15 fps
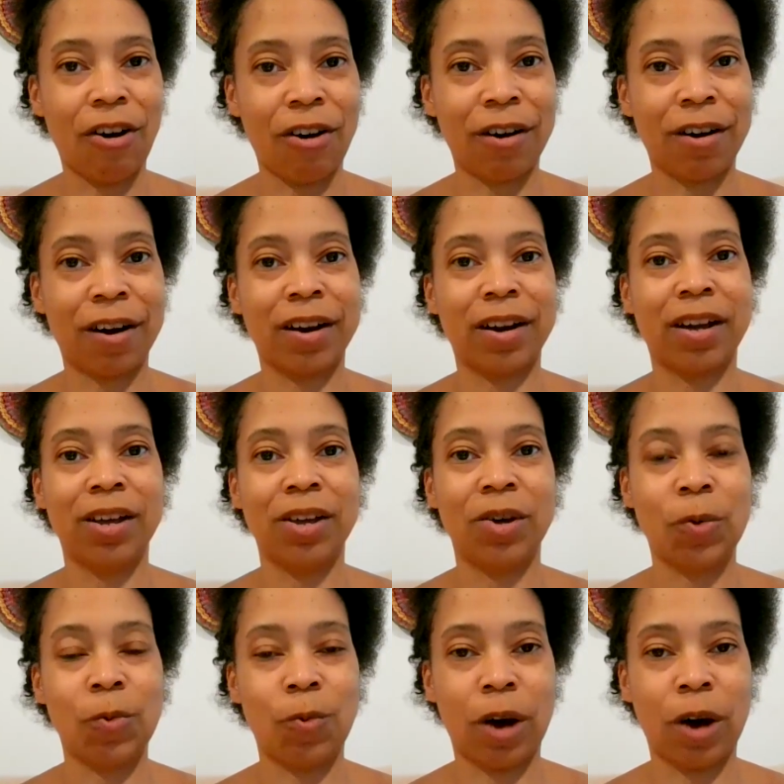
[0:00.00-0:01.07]
hard
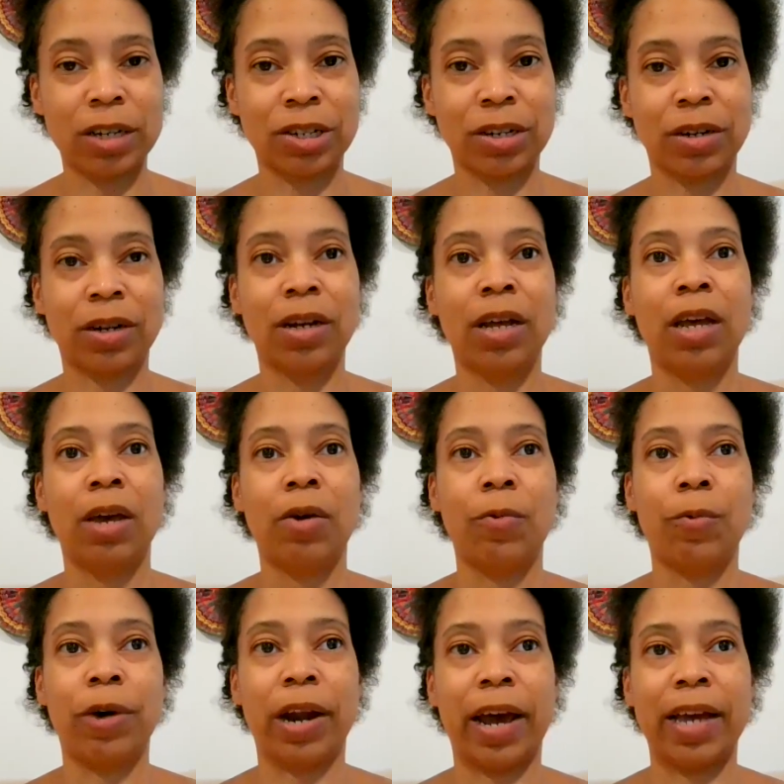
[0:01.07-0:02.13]
water.
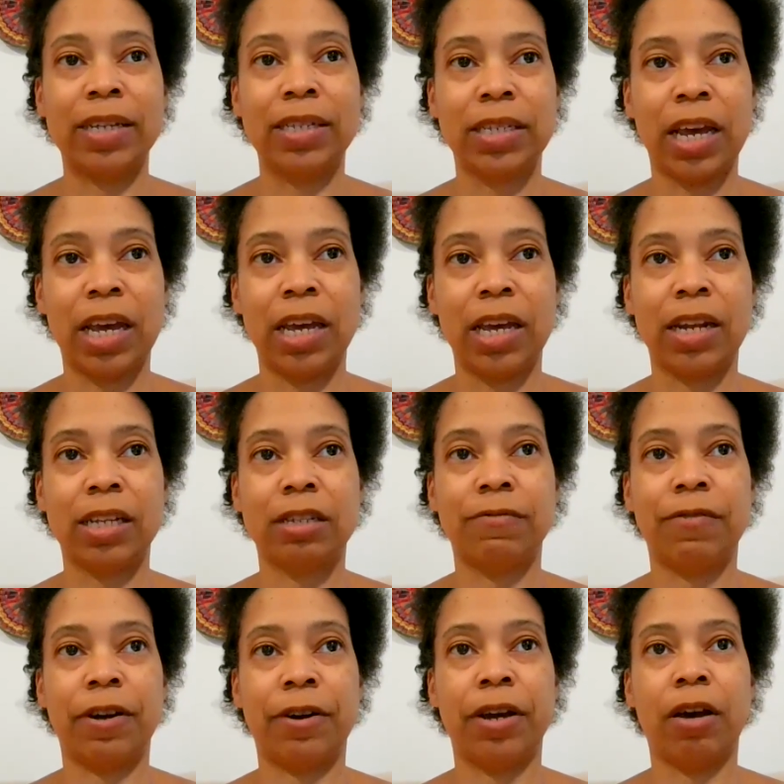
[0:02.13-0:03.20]
When I say it
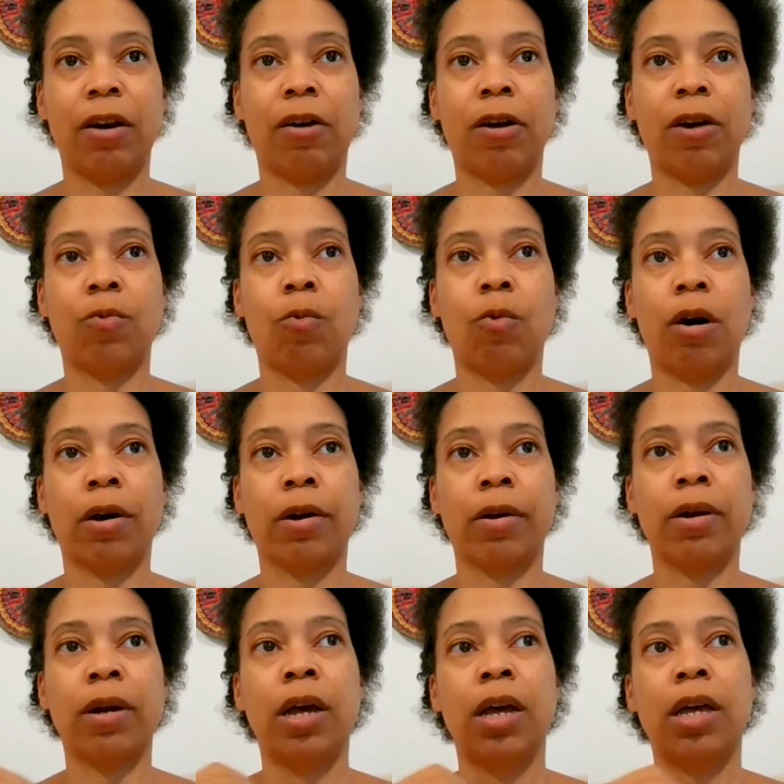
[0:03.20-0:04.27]
is very hard
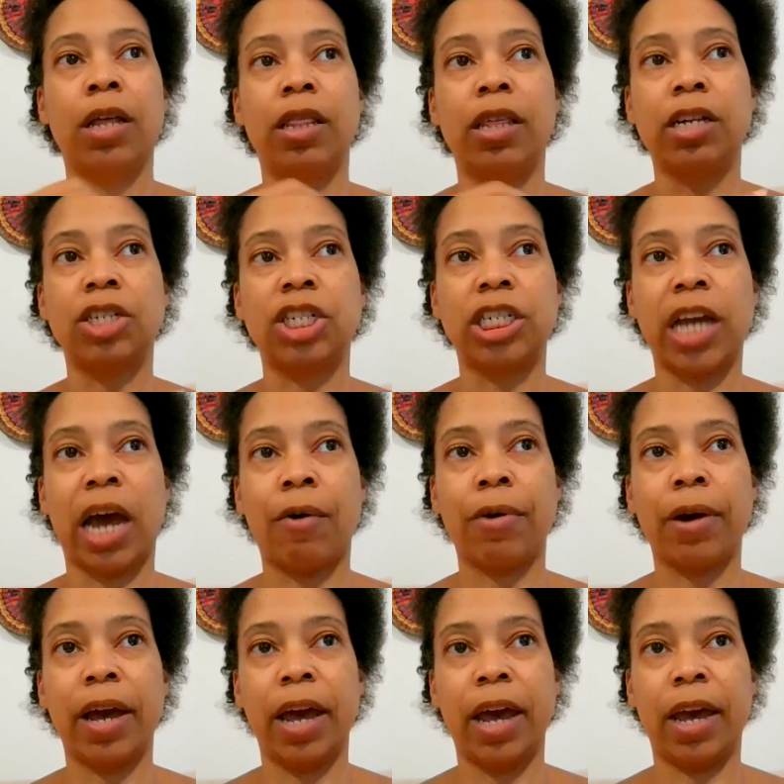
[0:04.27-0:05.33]
water, the
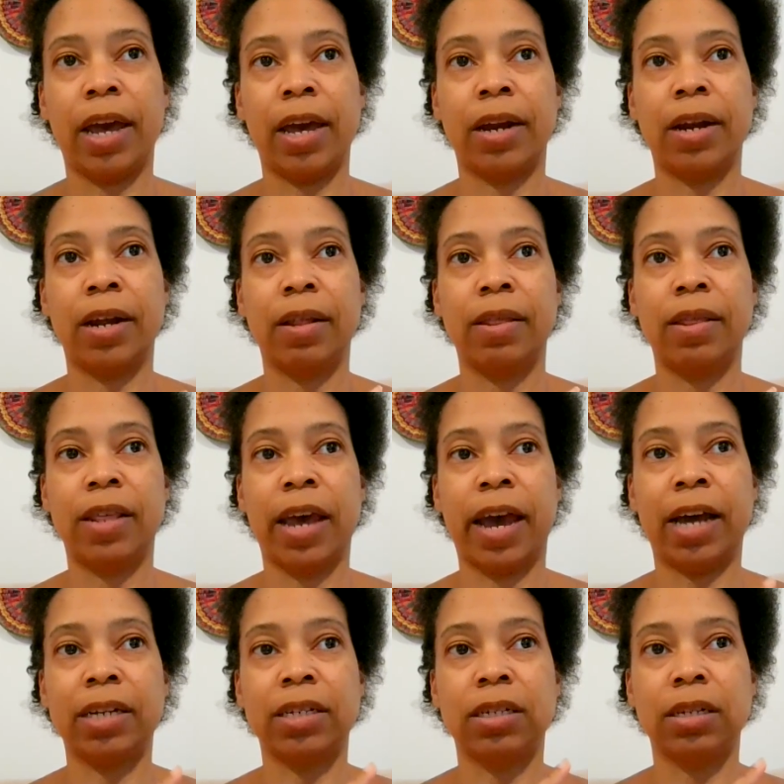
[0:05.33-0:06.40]
shower head
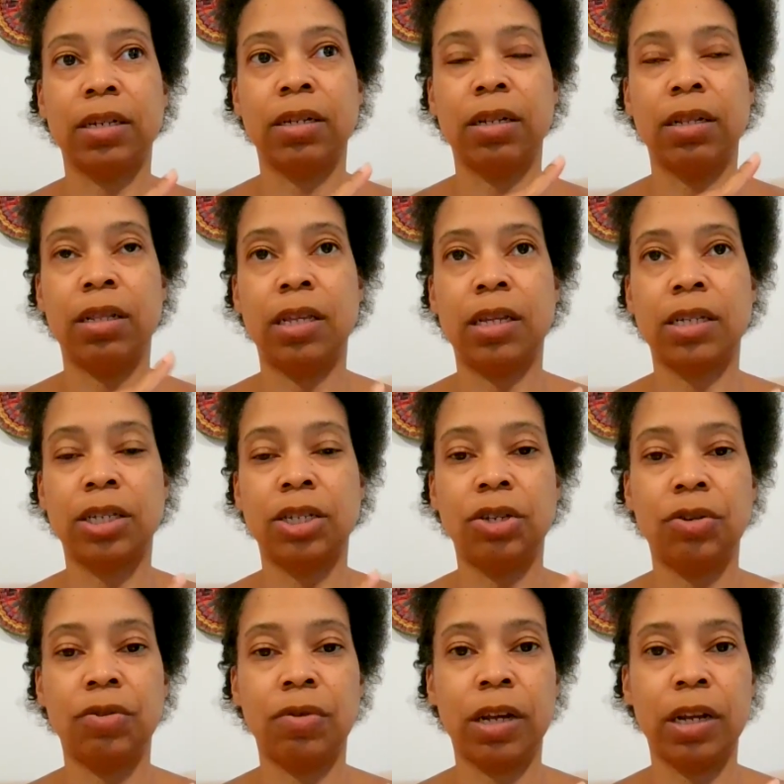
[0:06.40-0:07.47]
that this
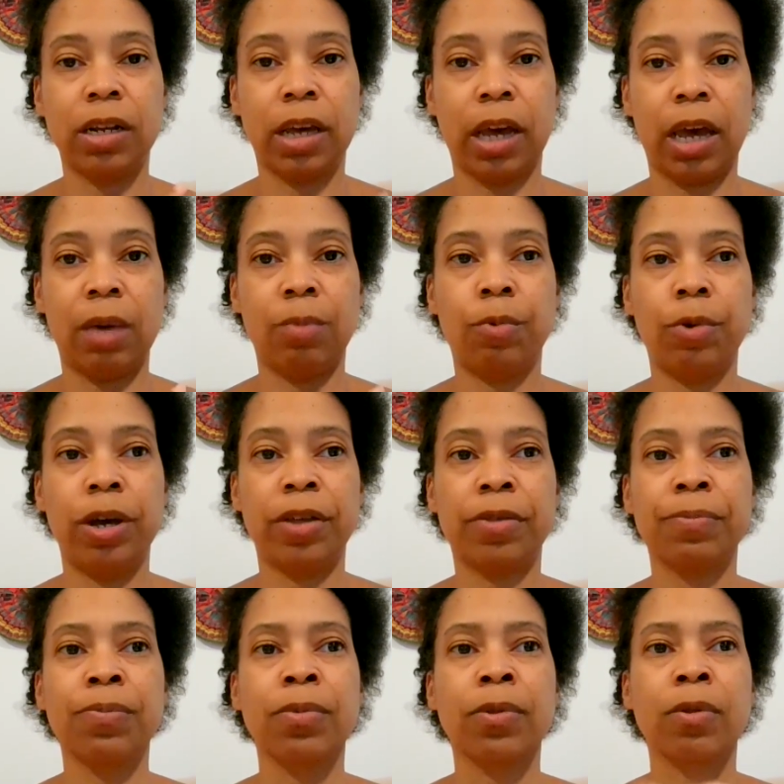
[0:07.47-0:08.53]
unit came with,
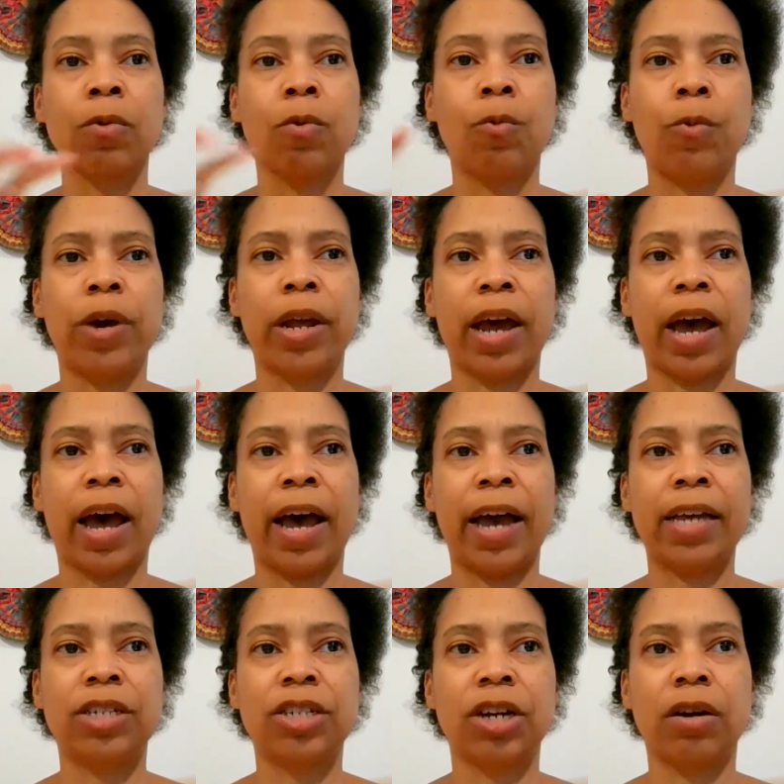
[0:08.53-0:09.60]
when
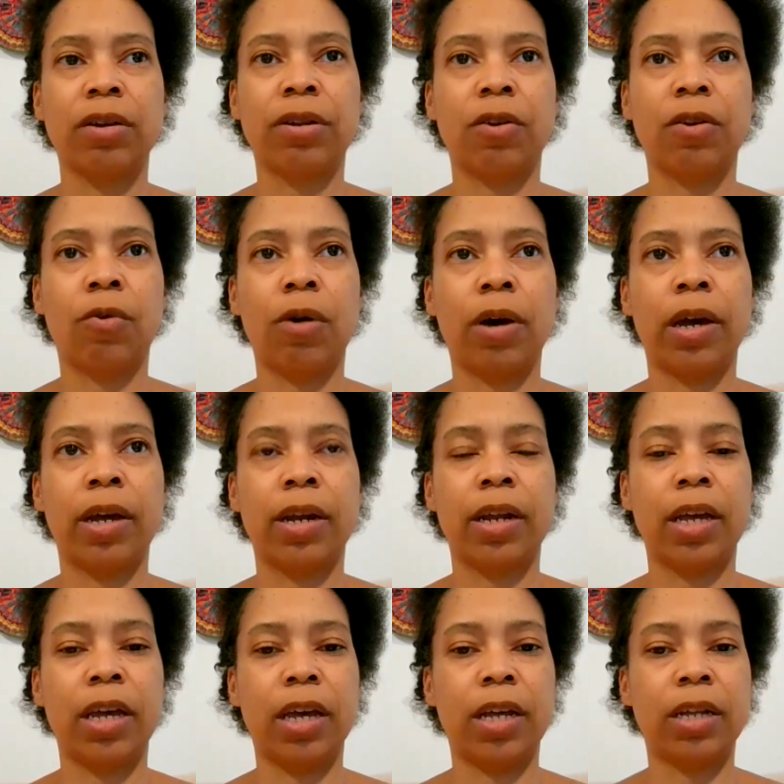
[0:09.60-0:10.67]
I turned it on,
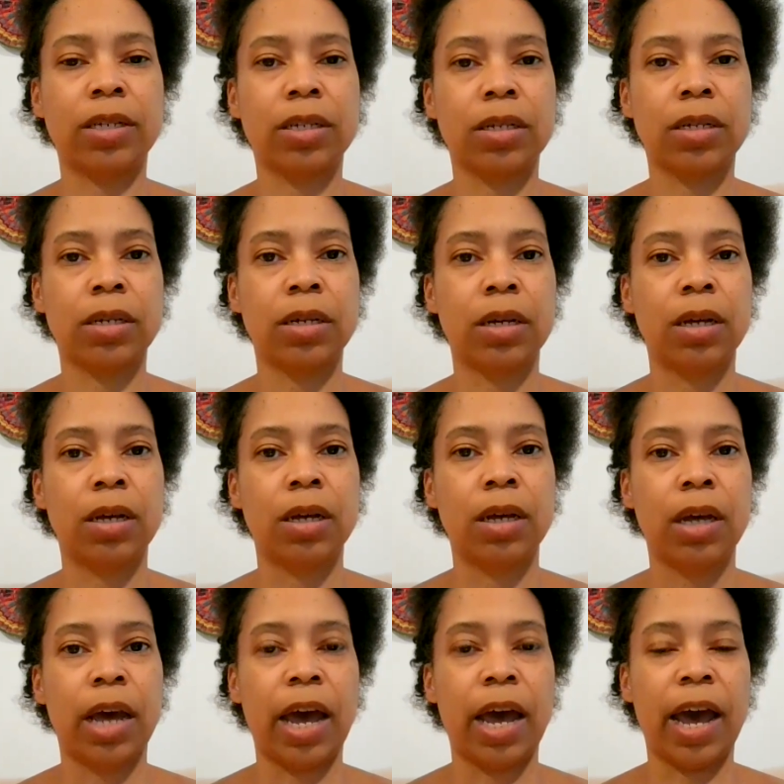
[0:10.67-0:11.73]
it
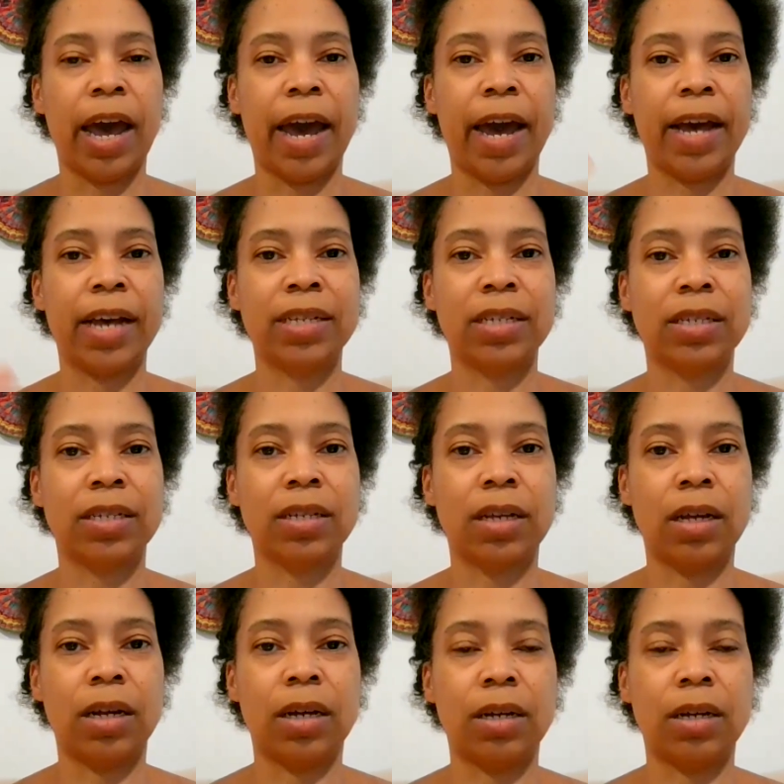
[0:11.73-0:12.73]
has